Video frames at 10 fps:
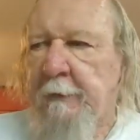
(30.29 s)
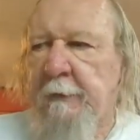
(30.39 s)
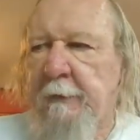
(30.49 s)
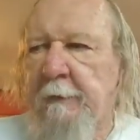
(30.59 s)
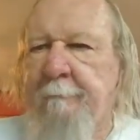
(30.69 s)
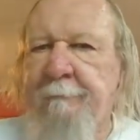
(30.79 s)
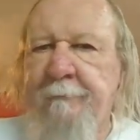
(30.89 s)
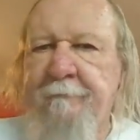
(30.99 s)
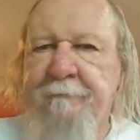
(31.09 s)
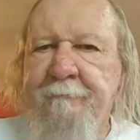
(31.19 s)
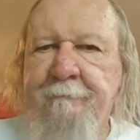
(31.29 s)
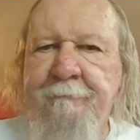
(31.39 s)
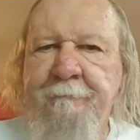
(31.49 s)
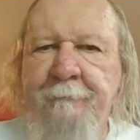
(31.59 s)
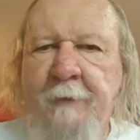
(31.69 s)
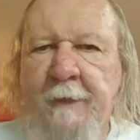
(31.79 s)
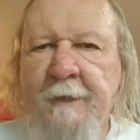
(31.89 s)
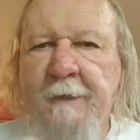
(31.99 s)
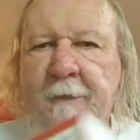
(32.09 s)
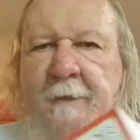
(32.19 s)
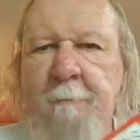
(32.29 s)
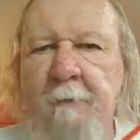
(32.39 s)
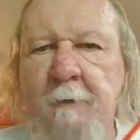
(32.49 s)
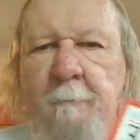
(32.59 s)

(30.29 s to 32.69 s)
I got a couple